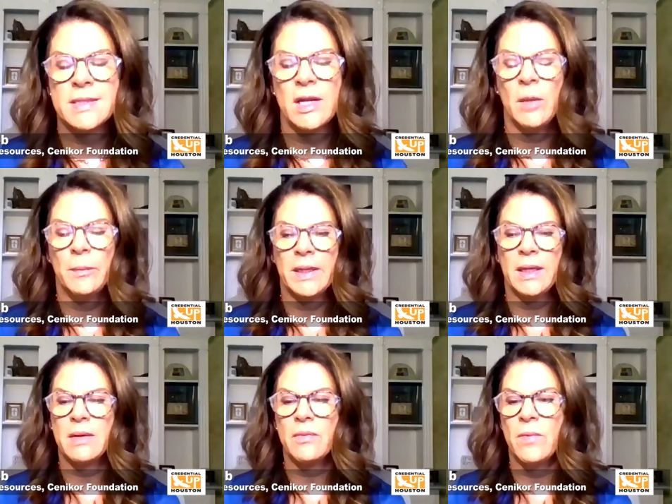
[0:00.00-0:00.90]
as
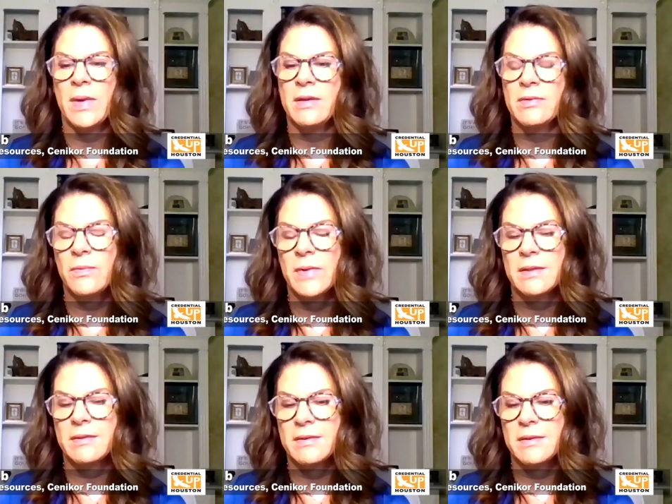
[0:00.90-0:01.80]
helping with
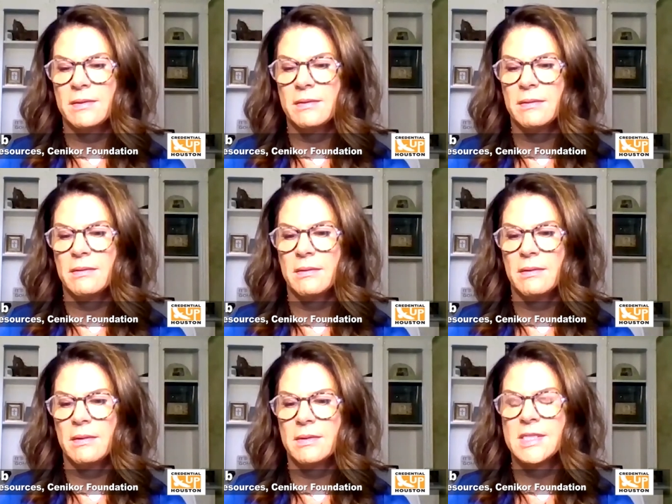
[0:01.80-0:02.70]
with
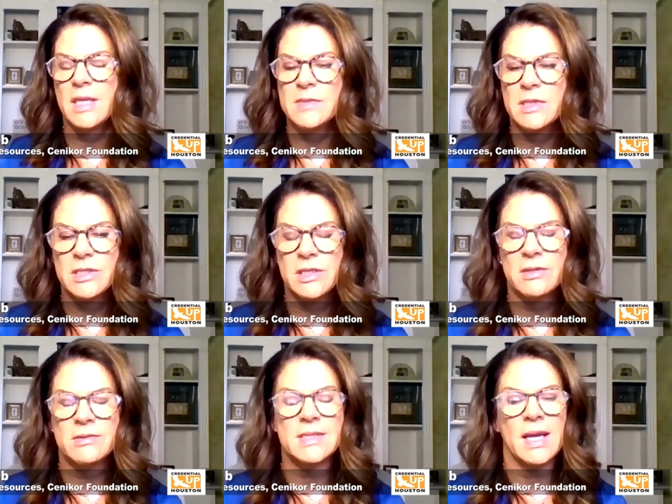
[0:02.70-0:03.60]
substance
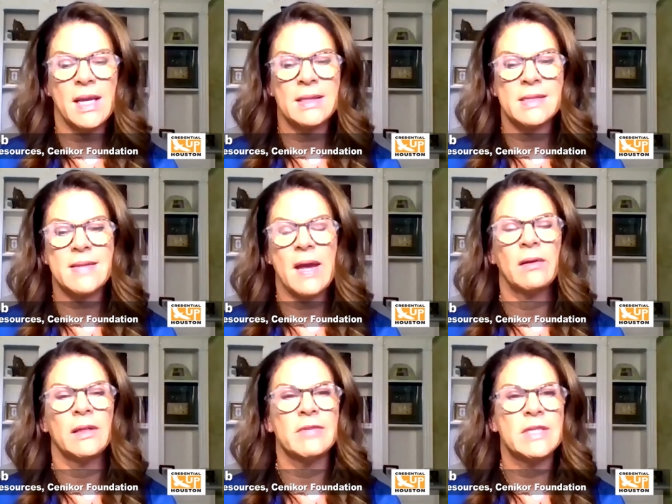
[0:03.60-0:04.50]
use and the
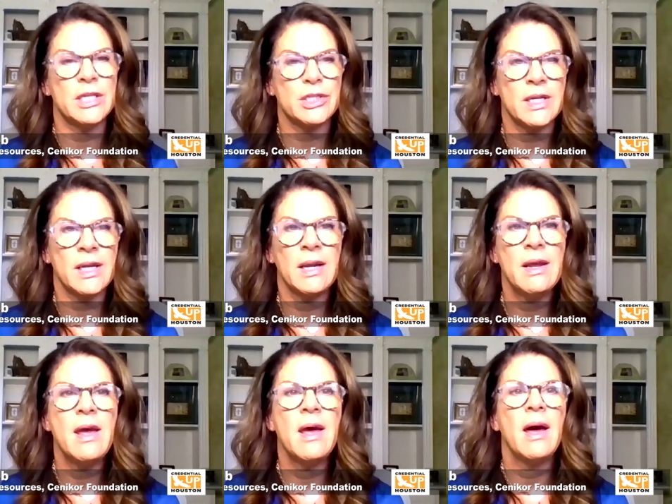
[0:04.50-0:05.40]
cycle of addiction,
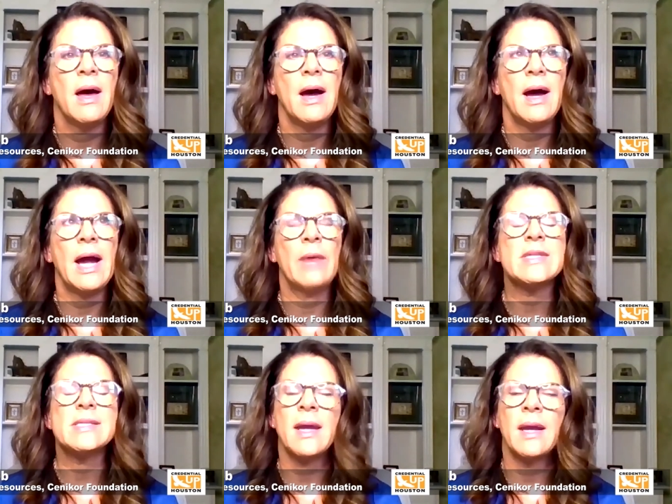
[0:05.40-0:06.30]
I would
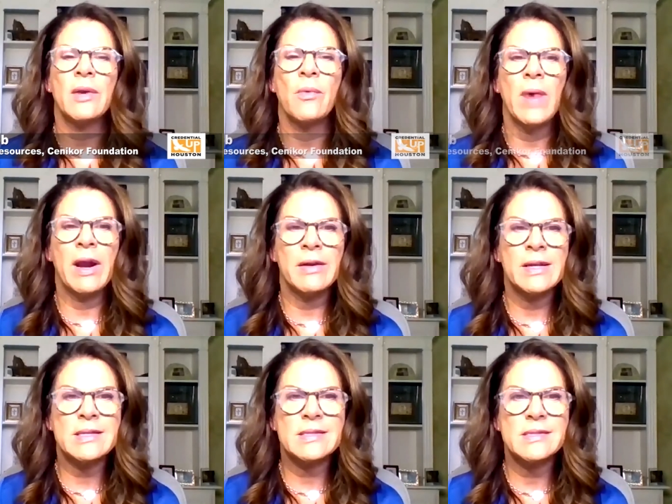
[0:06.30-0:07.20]
say an
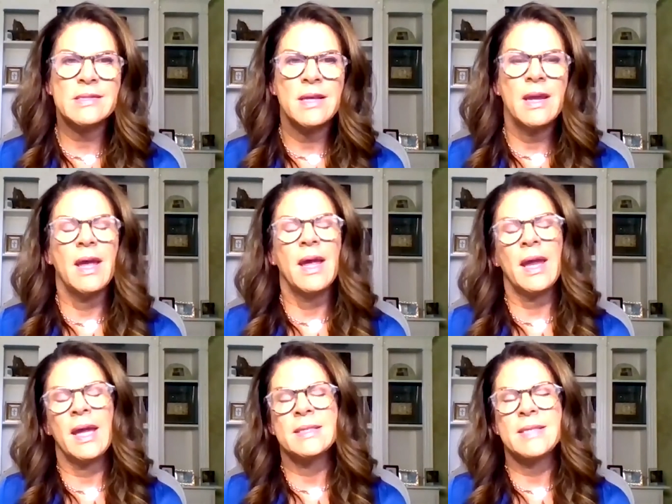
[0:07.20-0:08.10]
awareness
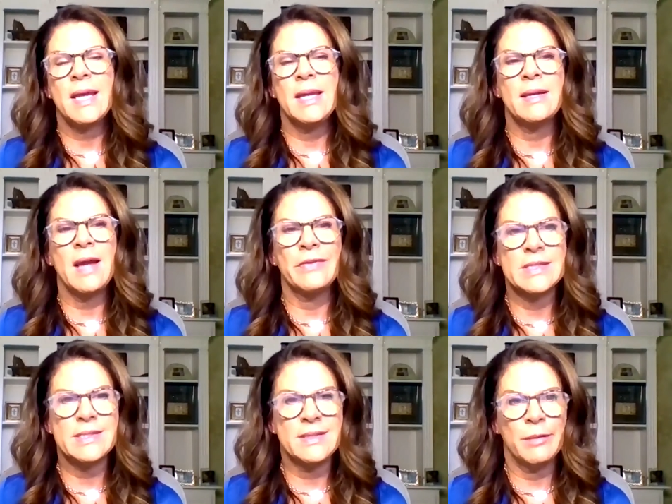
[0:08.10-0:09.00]
and taking down the
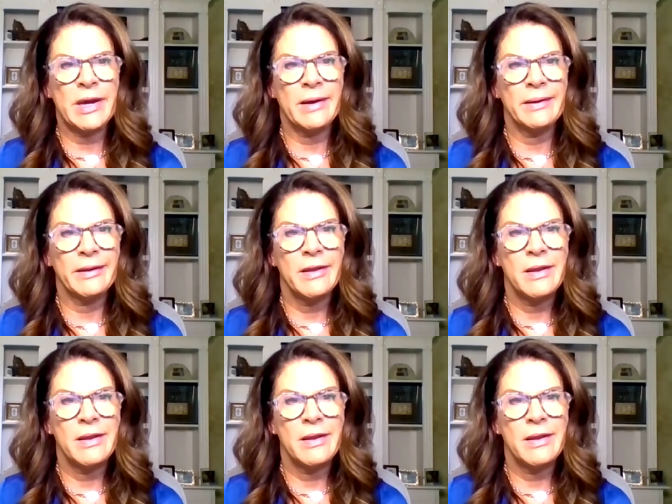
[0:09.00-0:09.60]
stigma,